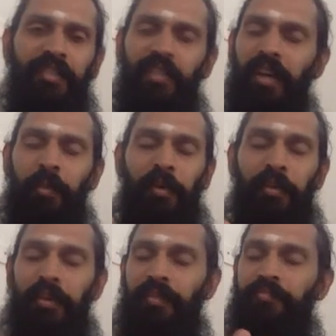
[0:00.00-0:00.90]
Think
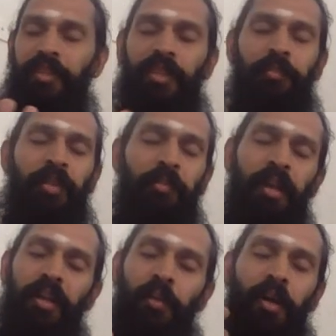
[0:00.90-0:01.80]
about the subject
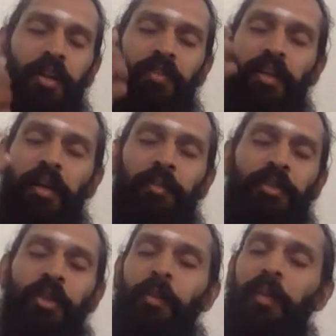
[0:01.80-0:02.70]
matter, whatever comes
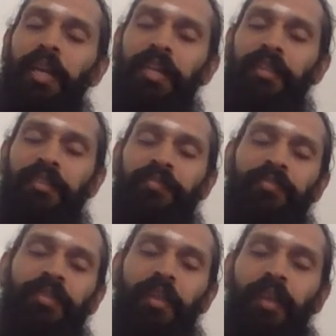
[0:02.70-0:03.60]
to your mind,
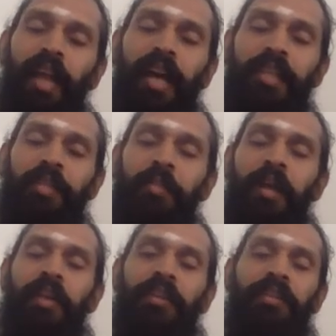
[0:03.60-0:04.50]
in a relaxed
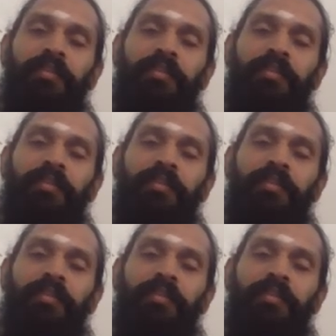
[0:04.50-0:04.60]
manner,